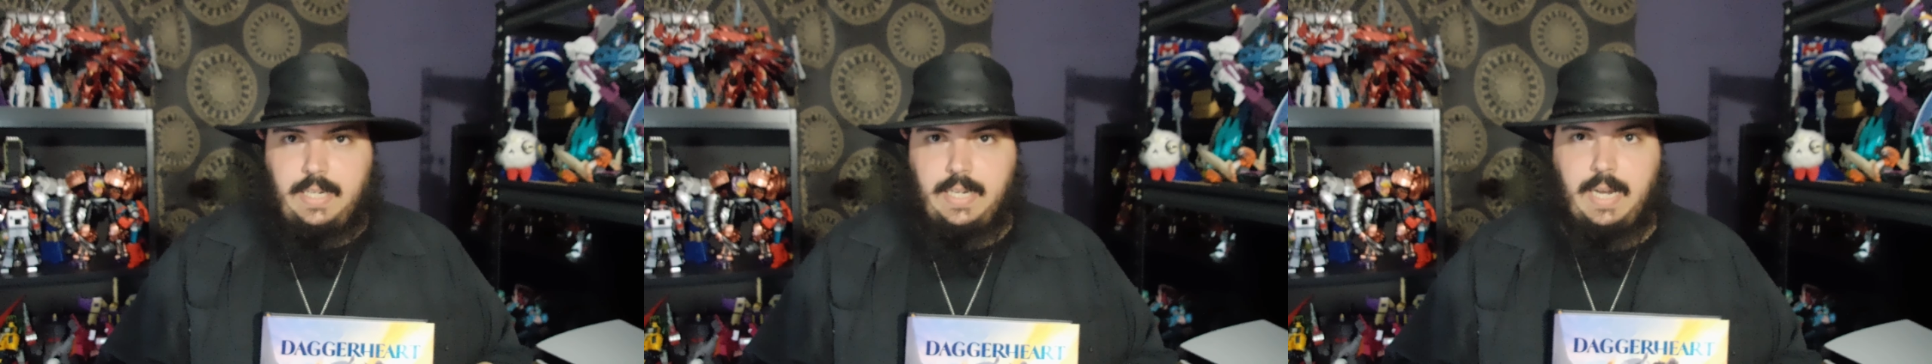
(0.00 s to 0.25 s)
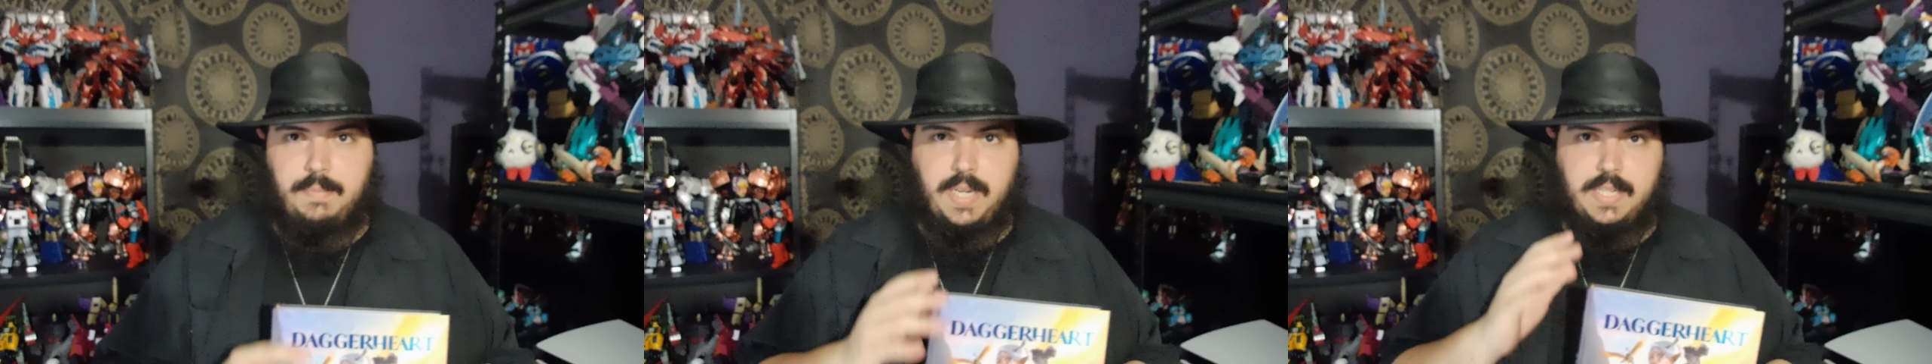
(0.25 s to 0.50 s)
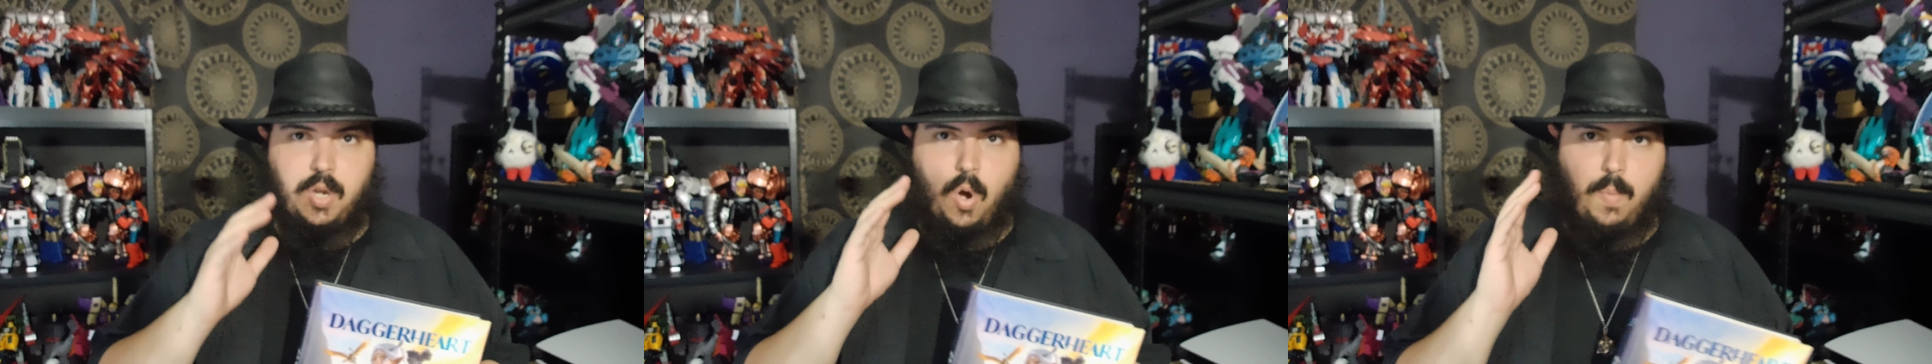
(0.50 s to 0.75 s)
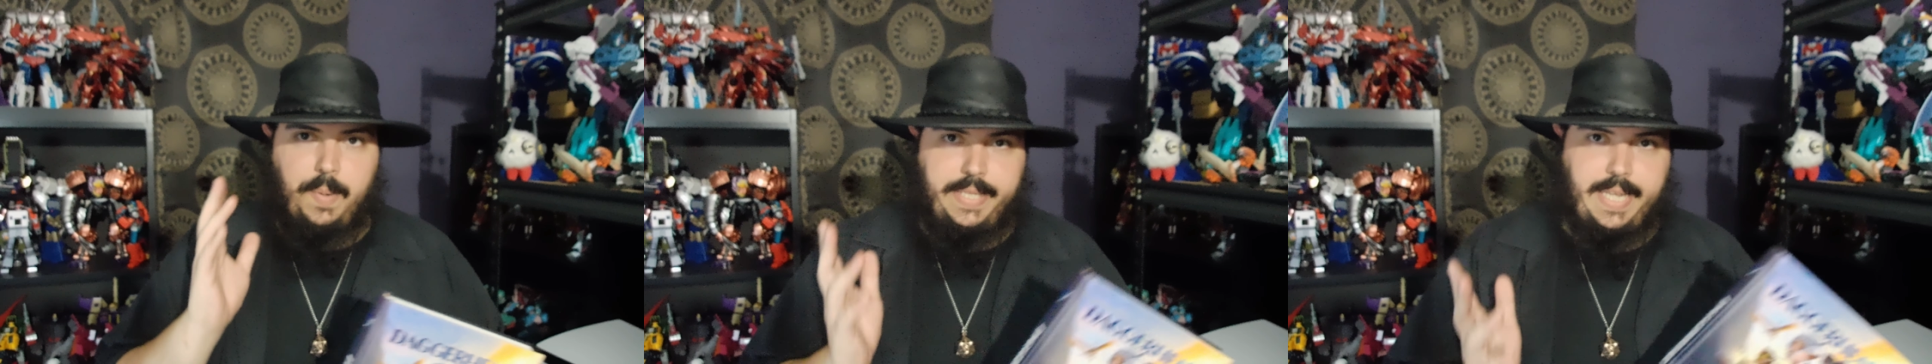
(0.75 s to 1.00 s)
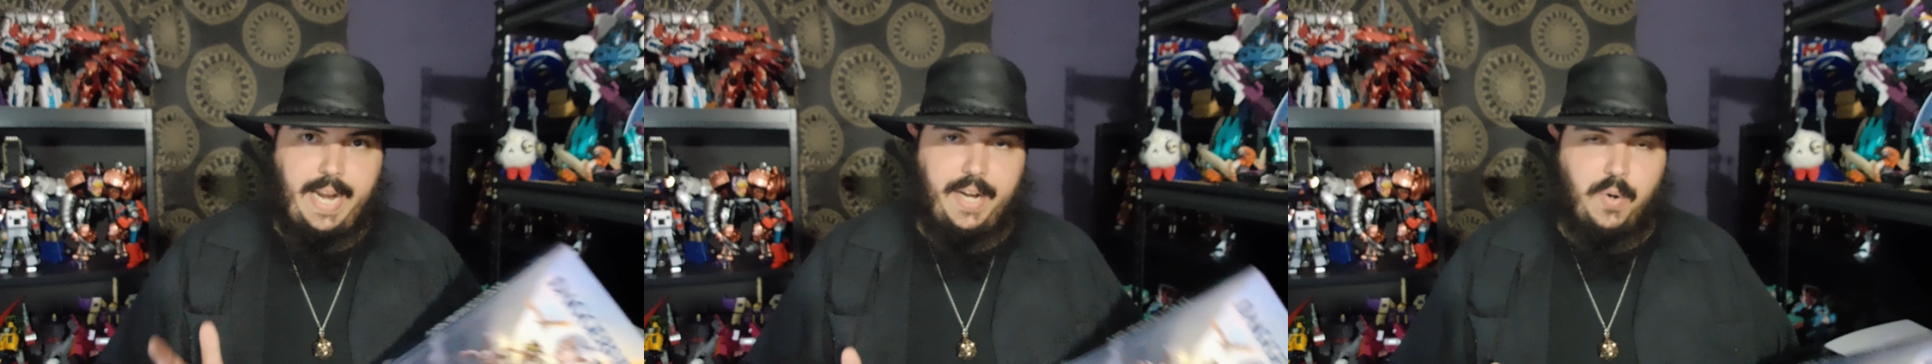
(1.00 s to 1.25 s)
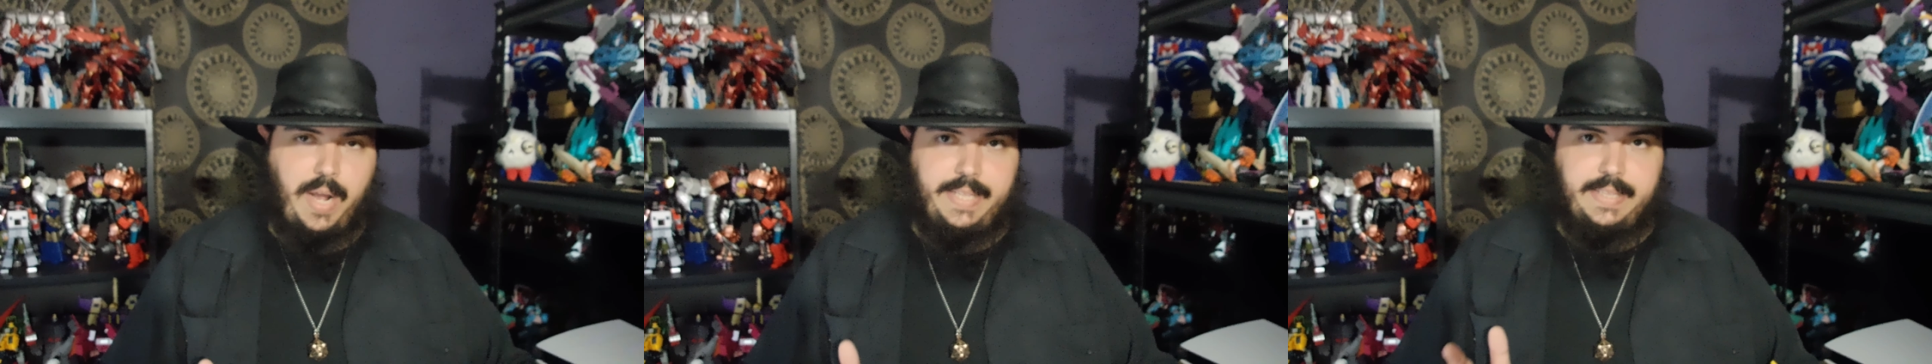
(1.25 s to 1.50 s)
I'm just hoping that I
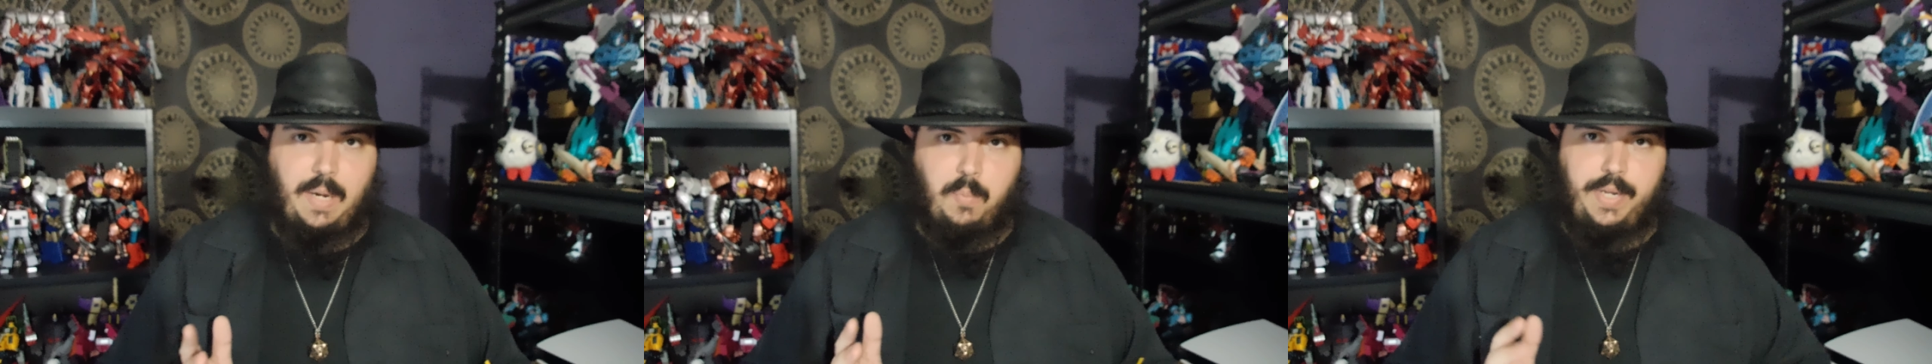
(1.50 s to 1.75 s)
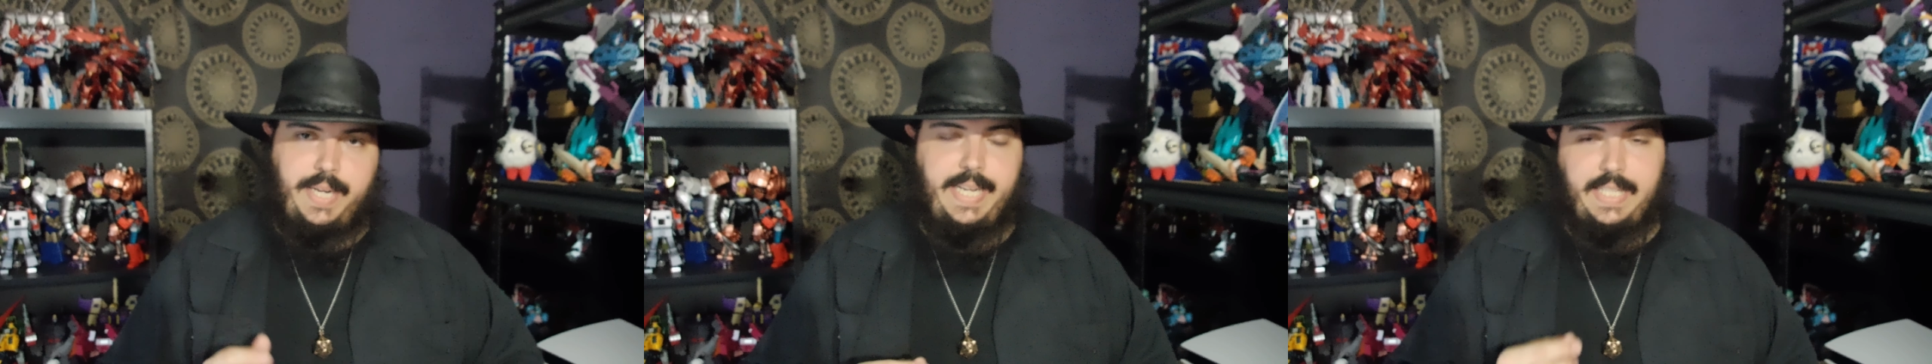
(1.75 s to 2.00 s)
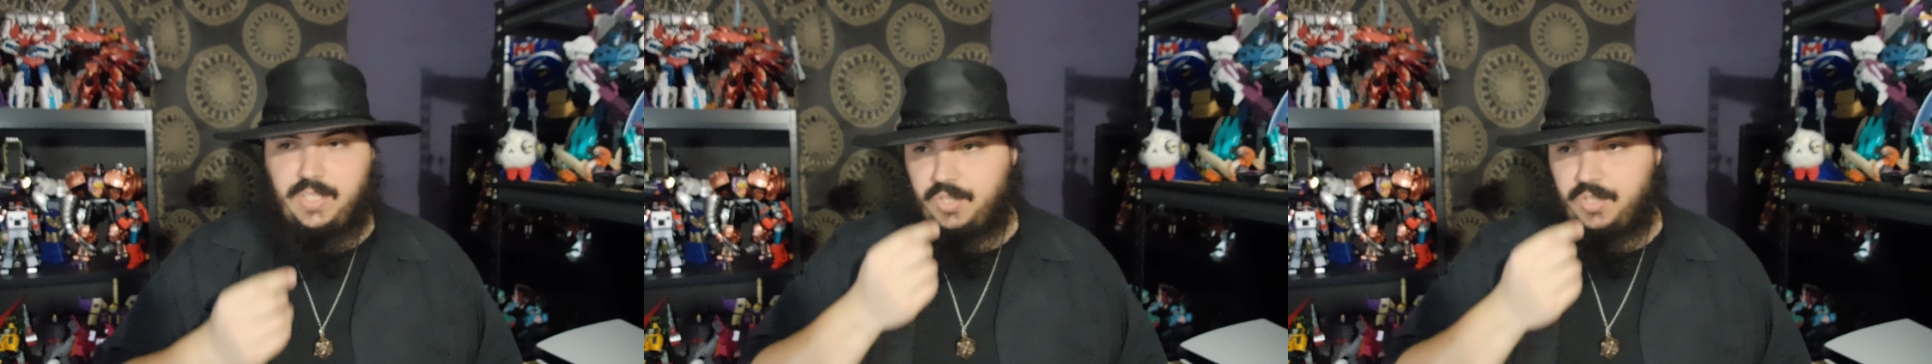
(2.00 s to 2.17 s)
don't end up with heat